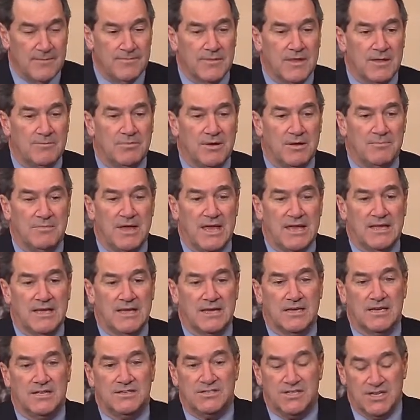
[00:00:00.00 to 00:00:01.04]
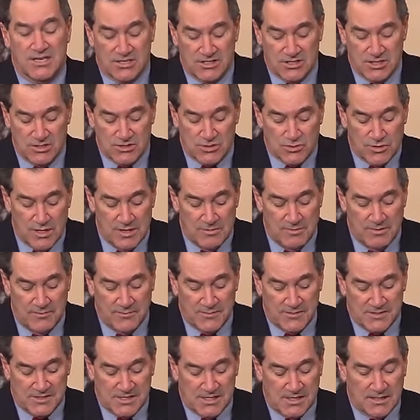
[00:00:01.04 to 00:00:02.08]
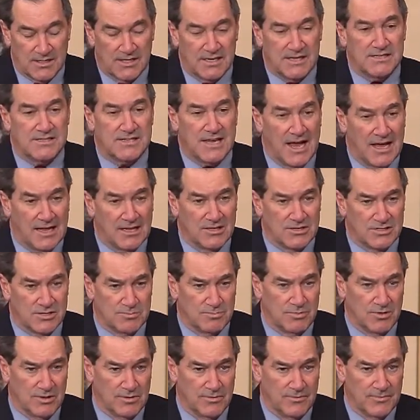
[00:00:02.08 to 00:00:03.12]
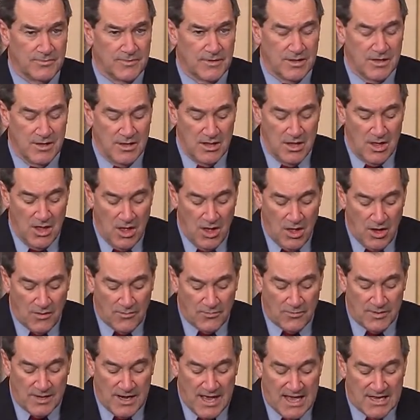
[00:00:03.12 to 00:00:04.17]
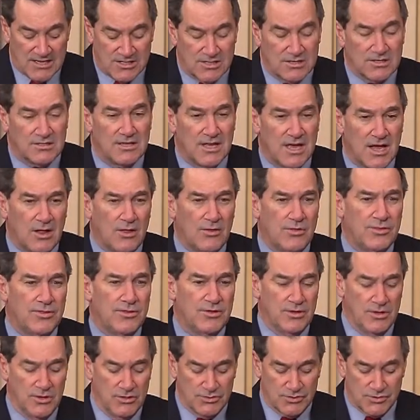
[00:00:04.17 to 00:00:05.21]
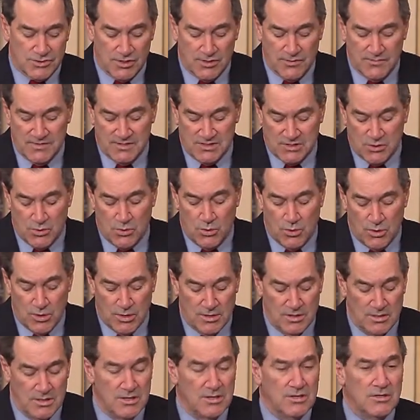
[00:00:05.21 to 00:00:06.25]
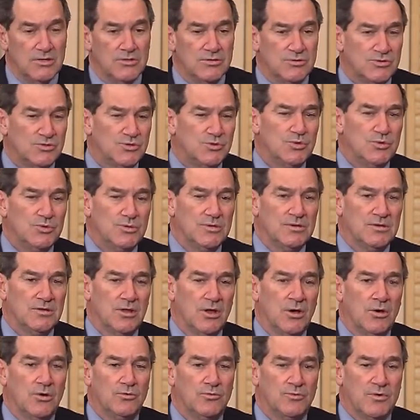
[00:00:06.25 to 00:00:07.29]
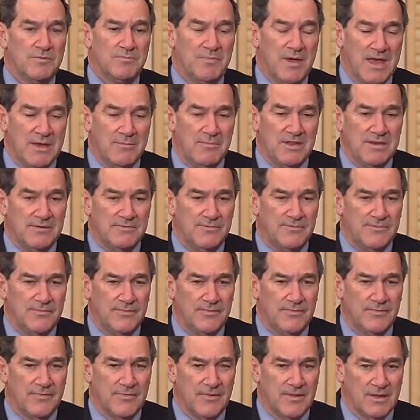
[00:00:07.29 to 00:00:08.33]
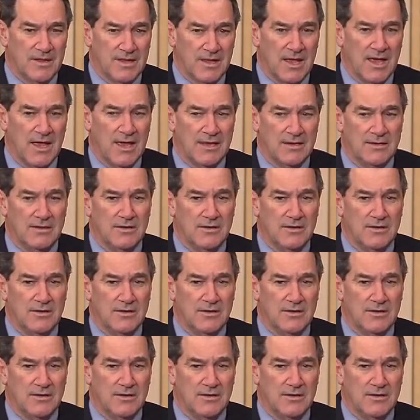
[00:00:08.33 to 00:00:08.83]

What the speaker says: by making addiction treatment facilities eligible for National Health Service Corps student loan repayment and